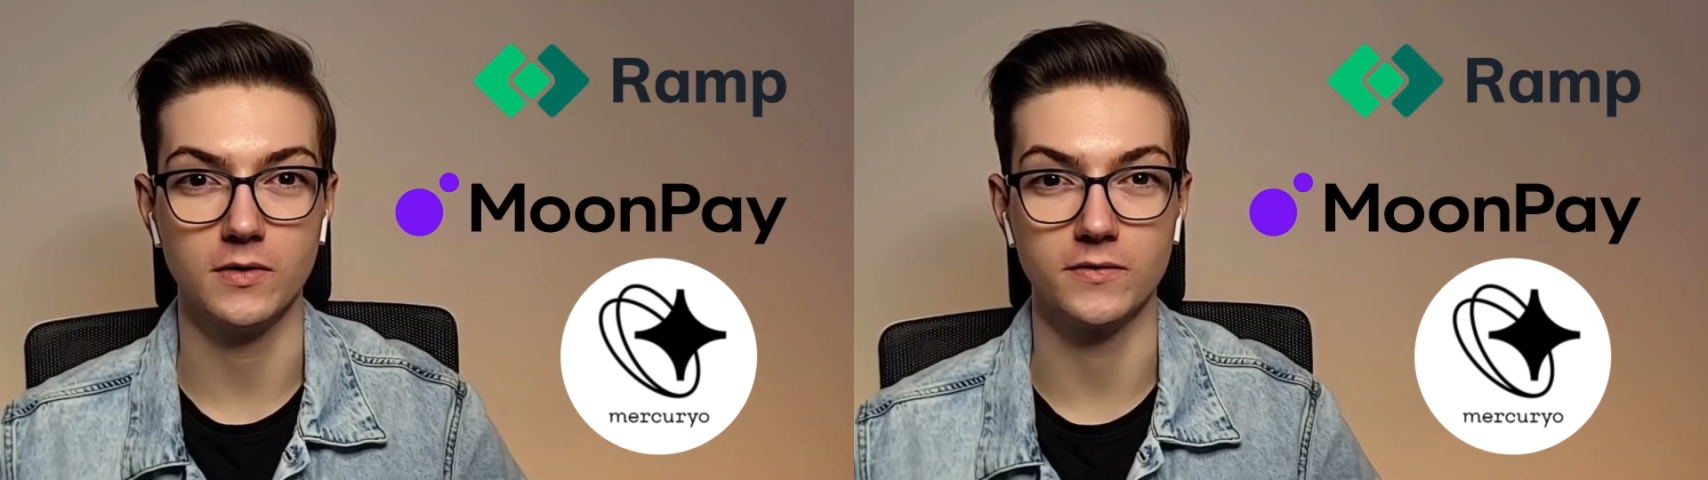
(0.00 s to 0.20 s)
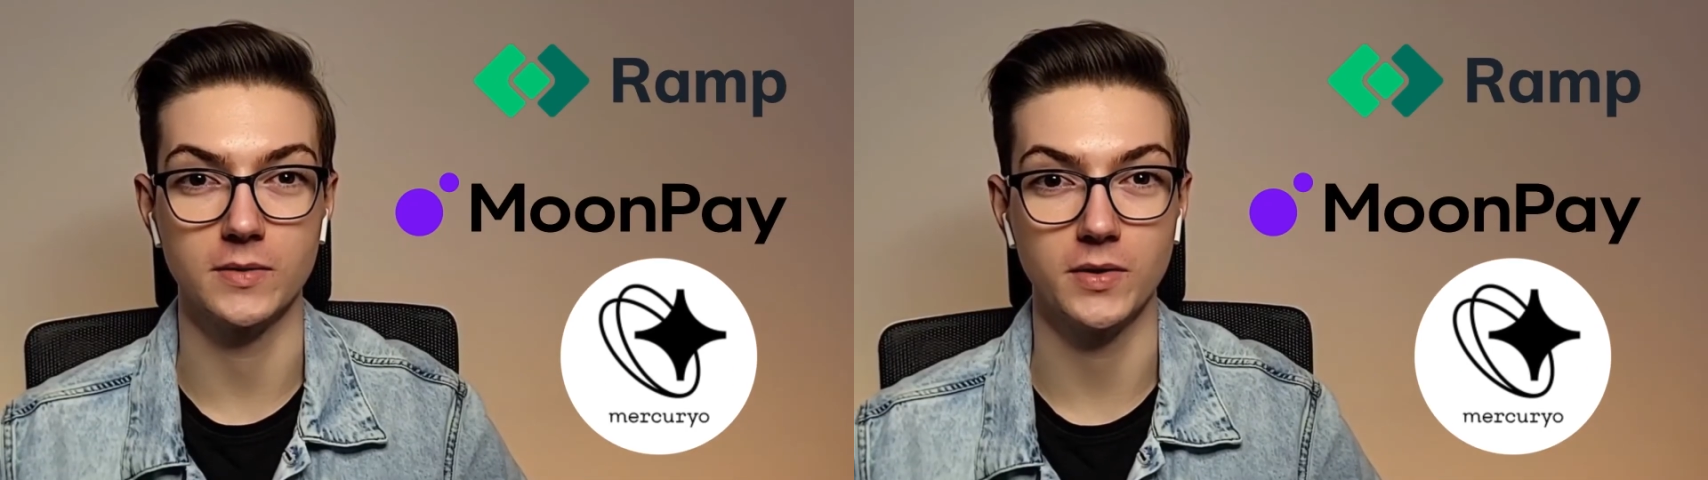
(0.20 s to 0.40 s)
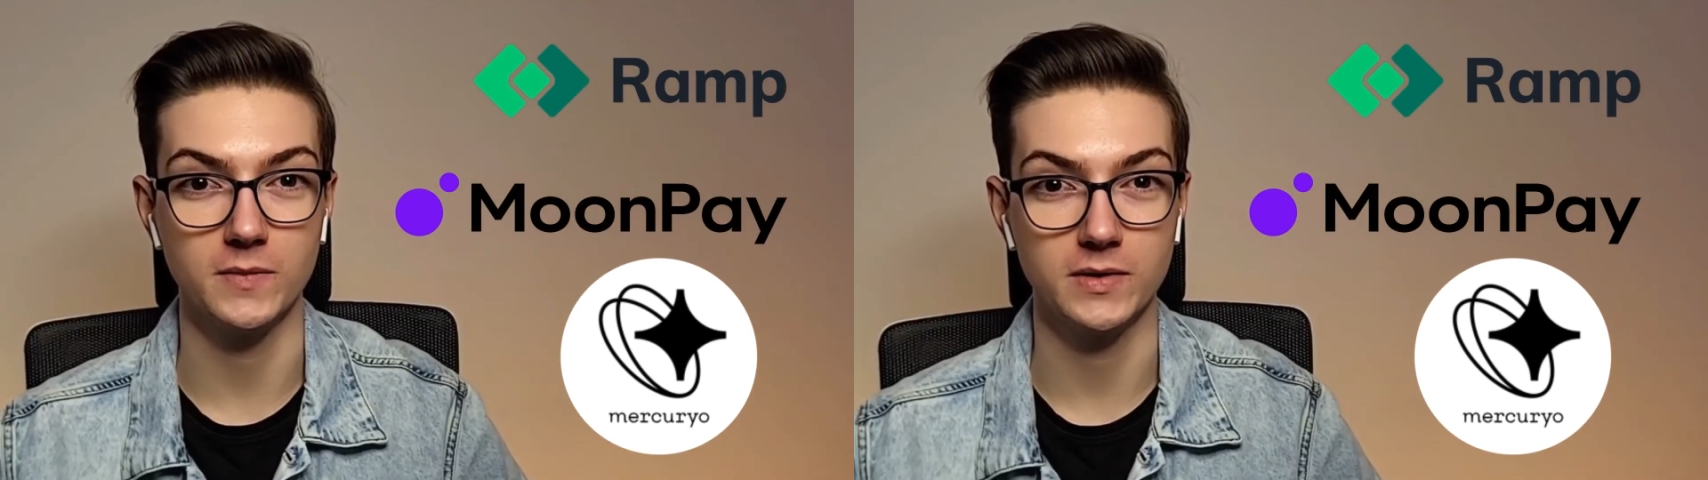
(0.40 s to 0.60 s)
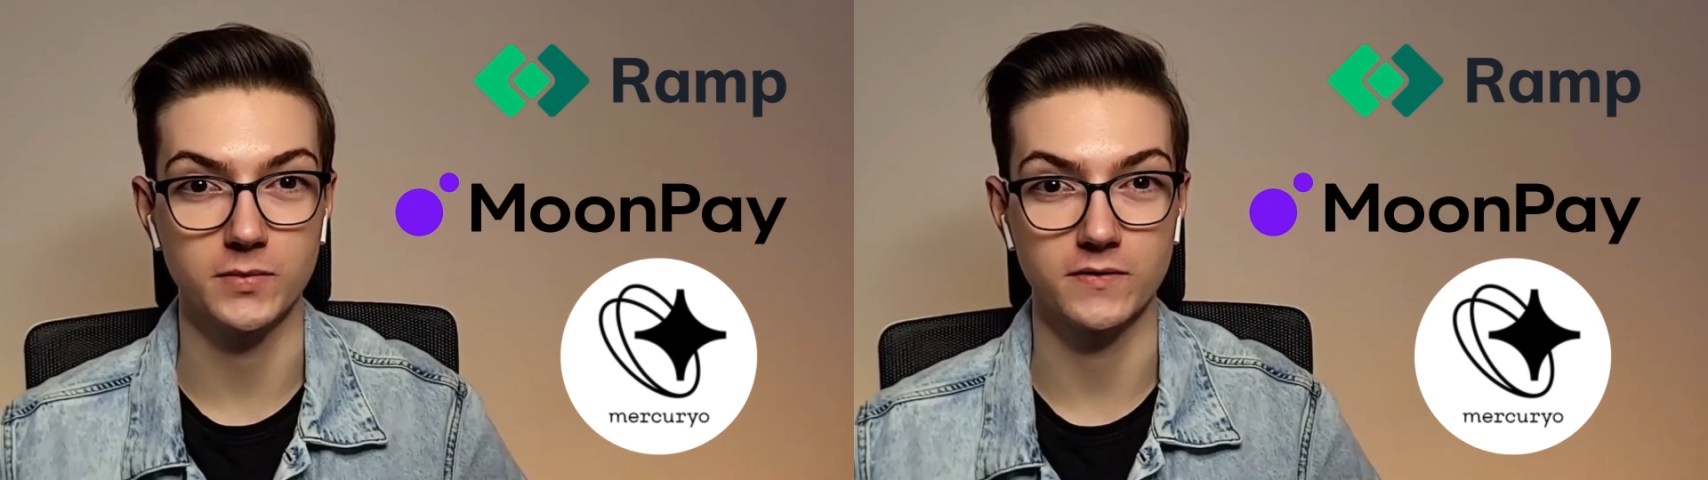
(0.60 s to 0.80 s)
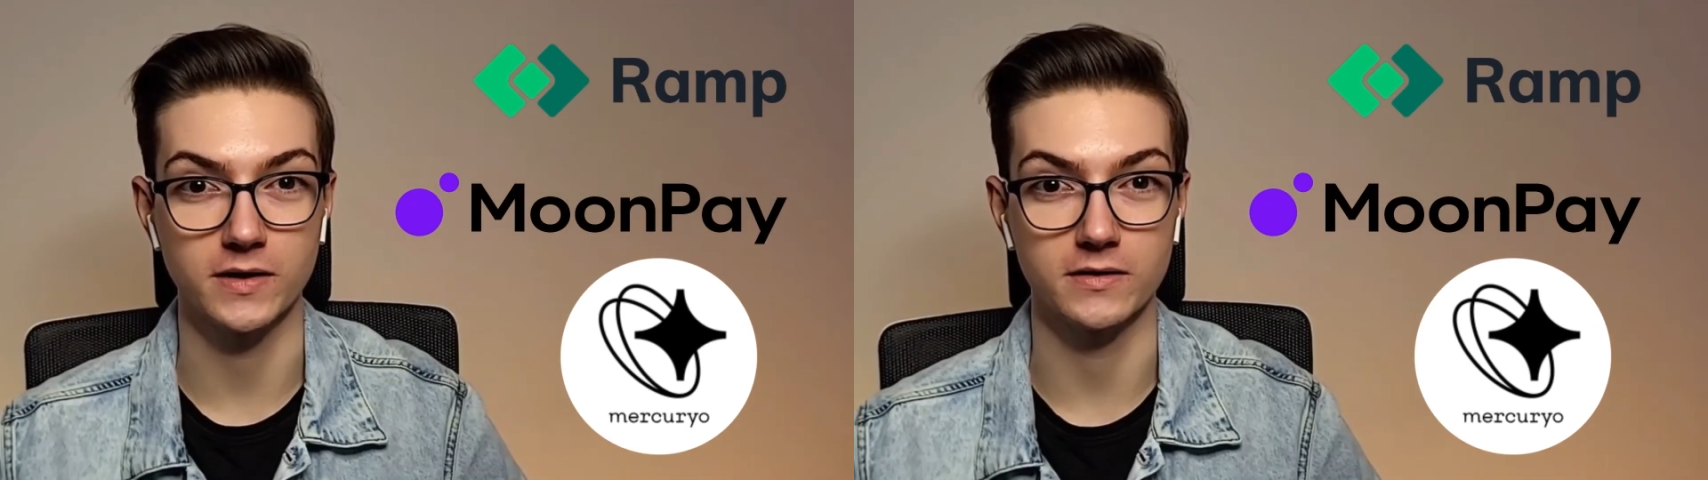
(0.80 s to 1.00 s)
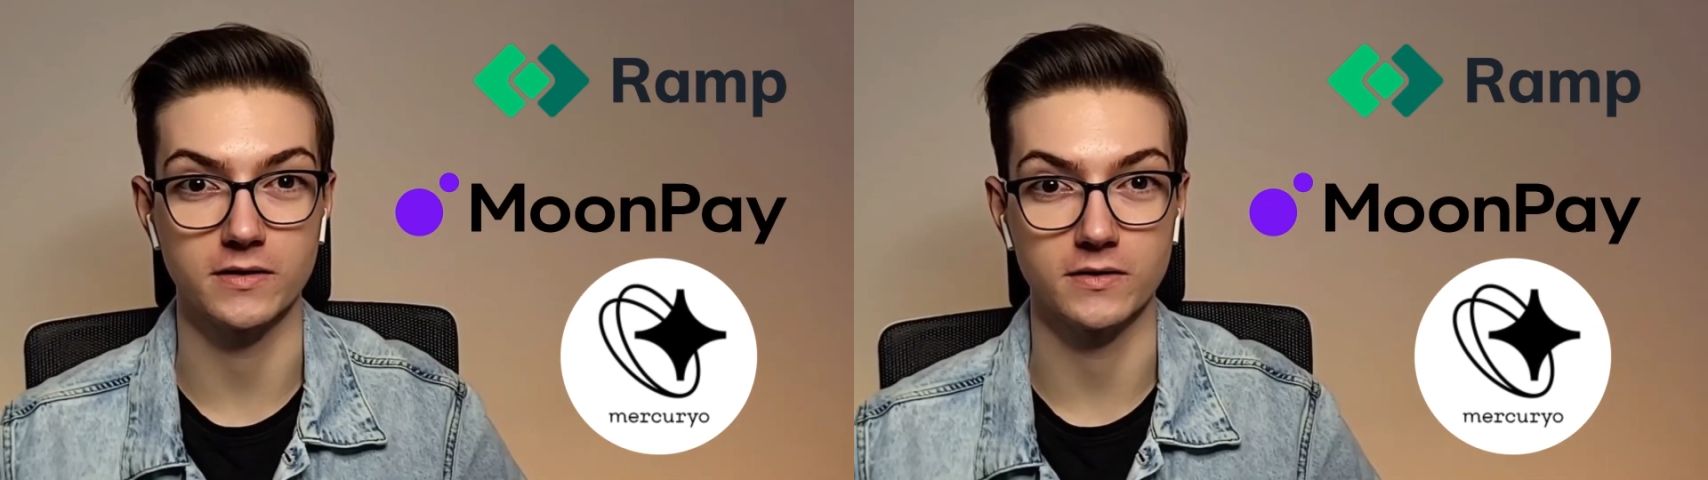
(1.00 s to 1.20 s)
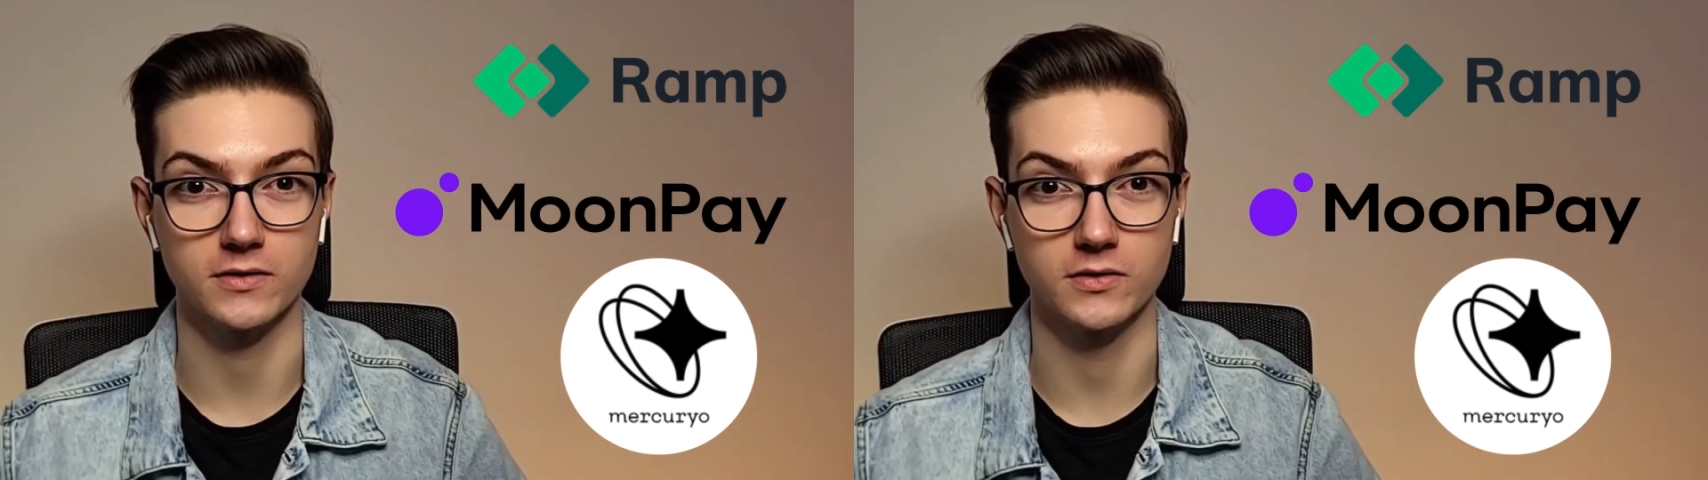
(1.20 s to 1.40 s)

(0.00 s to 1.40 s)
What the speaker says: of the payment provider you